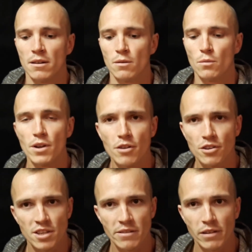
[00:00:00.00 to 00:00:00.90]
We are not
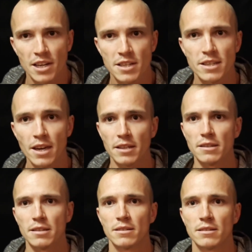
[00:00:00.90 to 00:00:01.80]
civilized yet.
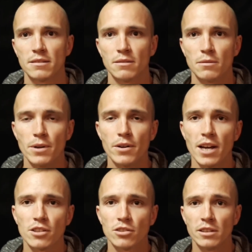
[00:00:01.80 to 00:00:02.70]
We are
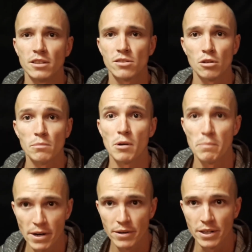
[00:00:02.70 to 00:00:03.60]
actually still
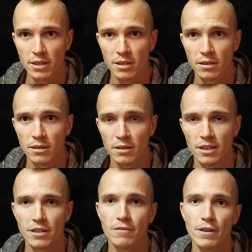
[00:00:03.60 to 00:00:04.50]
barbaric
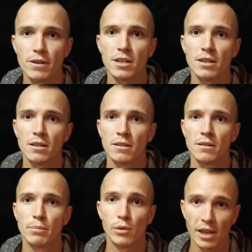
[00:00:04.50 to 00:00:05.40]
in a very
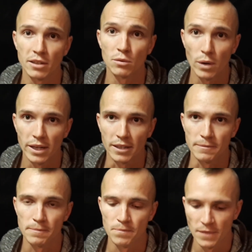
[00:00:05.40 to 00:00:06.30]
polite way.
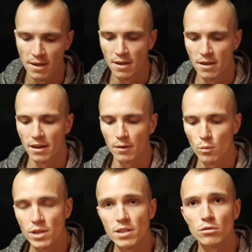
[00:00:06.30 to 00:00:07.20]
And
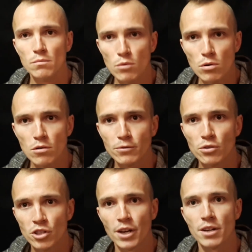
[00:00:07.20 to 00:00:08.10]
we need to move to
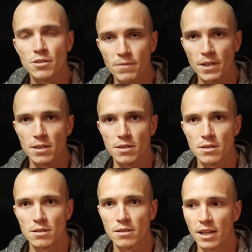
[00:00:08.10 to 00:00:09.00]
change
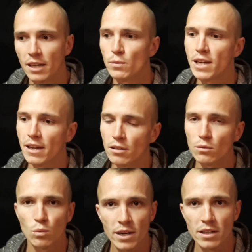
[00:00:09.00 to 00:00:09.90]
things. And we cannot
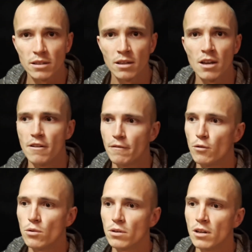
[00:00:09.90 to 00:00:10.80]
wait
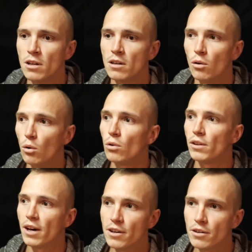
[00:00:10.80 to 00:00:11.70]
for all the
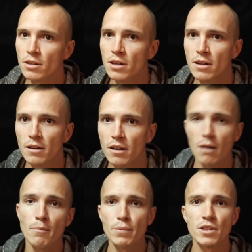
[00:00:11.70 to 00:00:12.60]
other
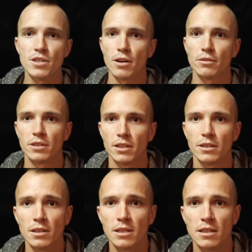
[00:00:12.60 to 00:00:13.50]
companies out
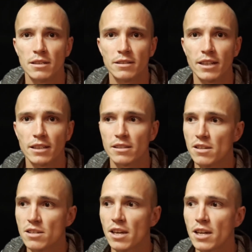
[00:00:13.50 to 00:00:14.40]
there that
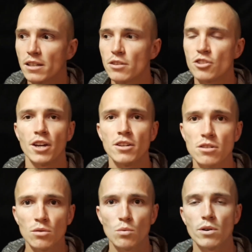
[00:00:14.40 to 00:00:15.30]
is saying they're
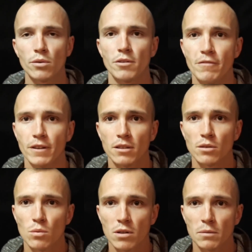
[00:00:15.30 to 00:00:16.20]
changing the world or affecting the
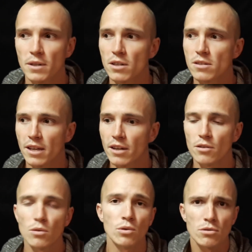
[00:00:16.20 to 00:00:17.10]
world, because they are
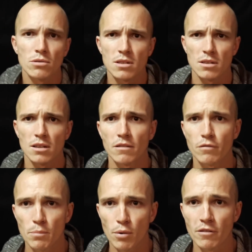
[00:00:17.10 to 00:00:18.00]
also just in it for
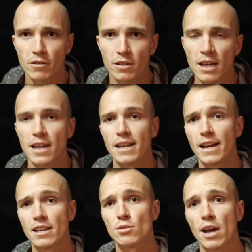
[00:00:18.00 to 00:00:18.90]
profit. It
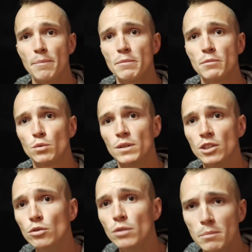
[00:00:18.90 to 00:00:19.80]
has to happen between
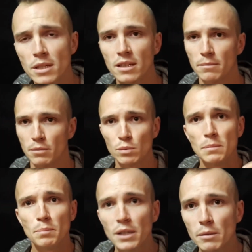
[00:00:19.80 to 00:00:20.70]
you and me,
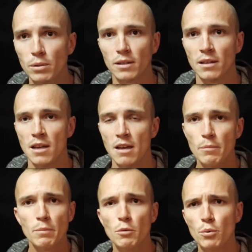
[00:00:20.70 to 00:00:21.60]
between people
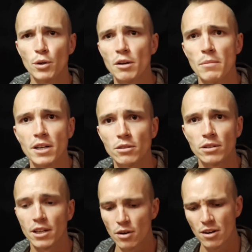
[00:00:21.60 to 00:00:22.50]
putting their money
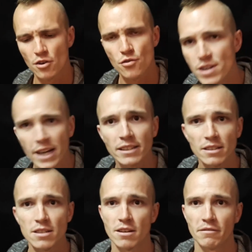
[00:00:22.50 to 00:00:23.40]
together and
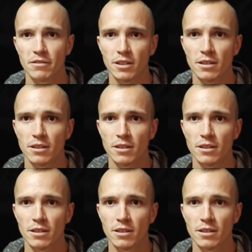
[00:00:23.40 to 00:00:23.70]
creating something.